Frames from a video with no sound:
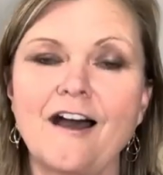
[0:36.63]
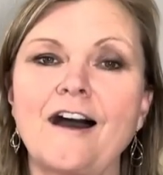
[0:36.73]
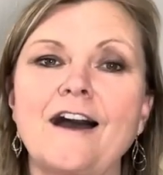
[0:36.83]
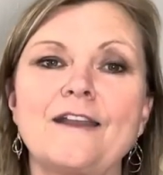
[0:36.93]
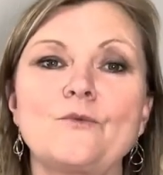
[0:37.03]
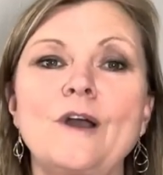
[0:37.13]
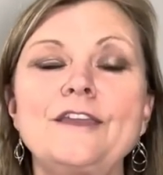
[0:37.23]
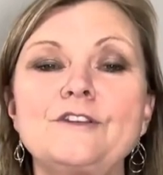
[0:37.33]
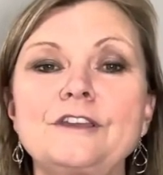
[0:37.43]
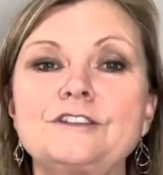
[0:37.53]
on
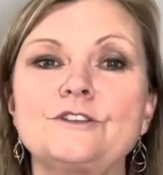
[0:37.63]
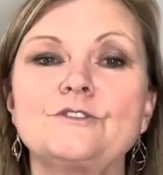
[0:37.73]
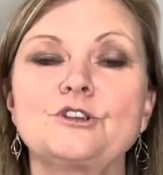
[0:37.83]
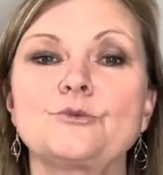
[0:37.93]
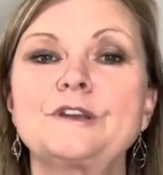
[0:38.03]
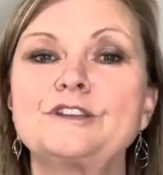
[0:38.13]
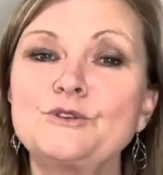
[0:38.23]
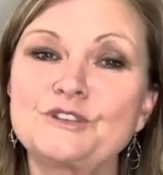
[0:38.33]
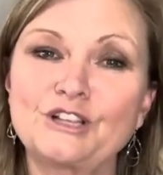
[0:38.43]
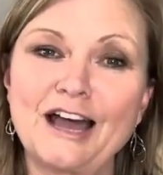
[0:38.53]
what you can do to
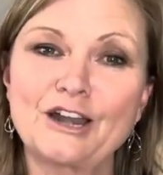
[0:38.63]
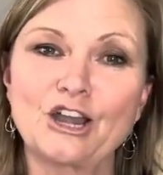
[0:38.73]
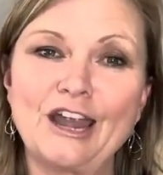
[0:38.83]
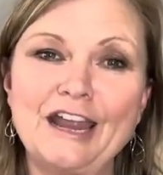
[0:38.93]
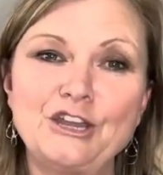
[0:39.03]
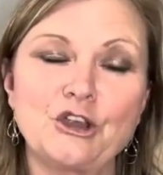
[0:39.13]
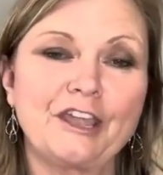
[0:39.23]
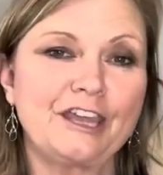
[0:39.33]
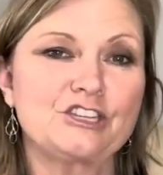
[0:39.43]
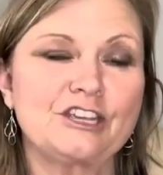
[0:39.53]
reduce clutter in your
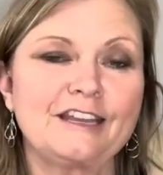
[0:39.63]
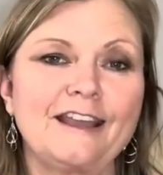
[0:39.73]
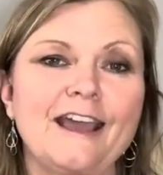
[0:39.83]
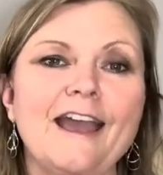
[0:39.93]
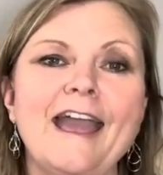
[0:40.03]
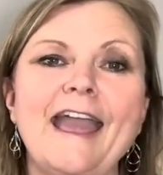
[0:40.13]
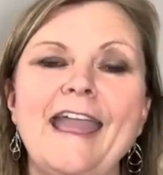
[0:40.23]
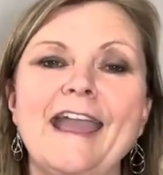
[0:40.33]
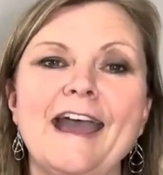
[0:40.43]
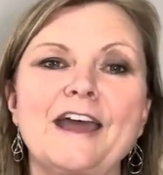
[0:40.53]
kitchen
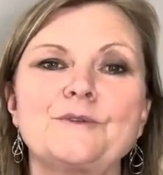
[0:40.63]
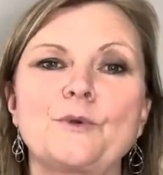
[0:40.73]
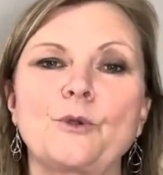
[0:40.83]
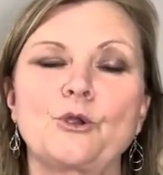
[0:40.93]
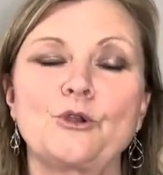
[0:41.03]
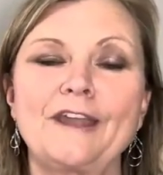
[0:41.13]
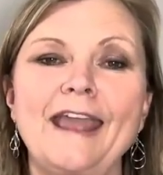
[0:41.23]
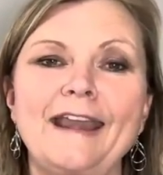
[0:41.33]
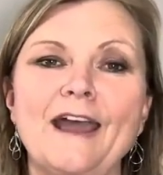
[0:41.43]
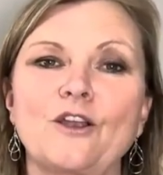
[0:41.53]
and
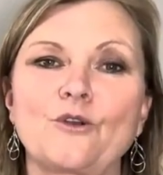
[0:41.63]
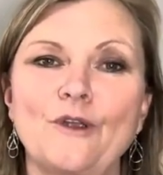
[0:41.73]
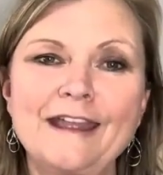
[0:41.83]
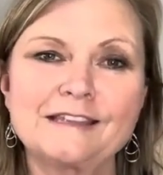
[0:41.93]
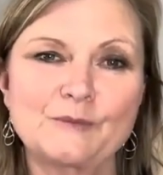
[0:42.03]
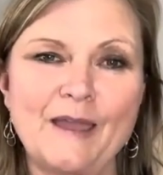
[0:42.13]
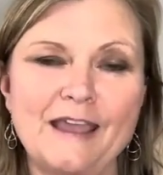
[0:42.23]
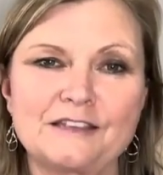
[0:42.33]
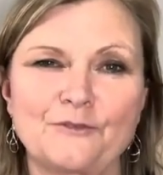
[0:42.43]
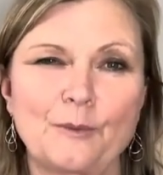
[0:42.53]
create a great
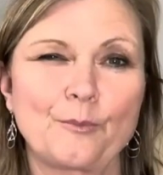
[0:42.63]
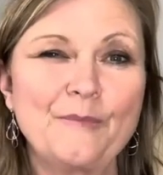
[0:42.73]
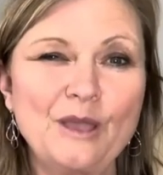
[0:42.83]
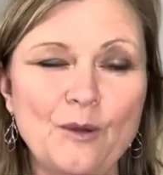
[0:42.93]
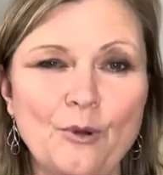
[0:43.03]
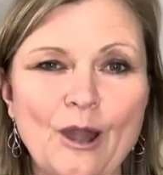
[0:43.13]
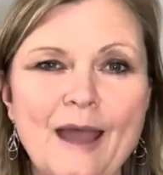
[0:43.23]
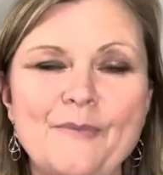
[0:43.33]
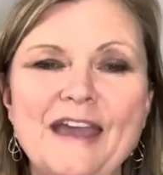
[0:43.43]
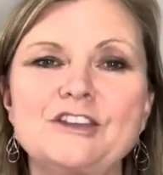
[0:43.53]
space for meal
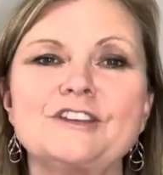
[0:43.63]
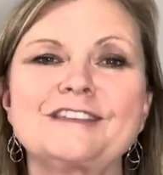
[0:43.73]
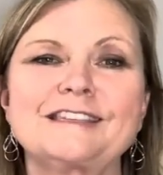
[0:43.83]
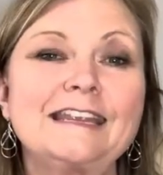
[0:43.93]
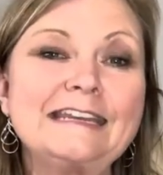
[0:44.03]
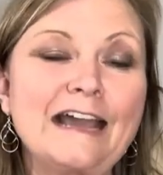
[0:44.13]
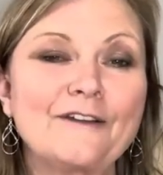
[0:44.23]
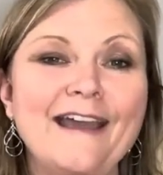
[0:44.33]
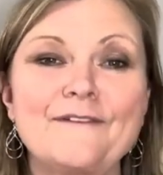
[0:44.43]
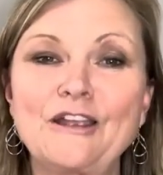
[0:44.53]
prep and just sitting
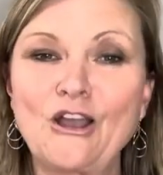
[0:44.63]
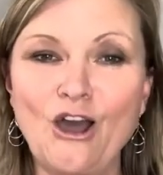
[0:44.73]
down and having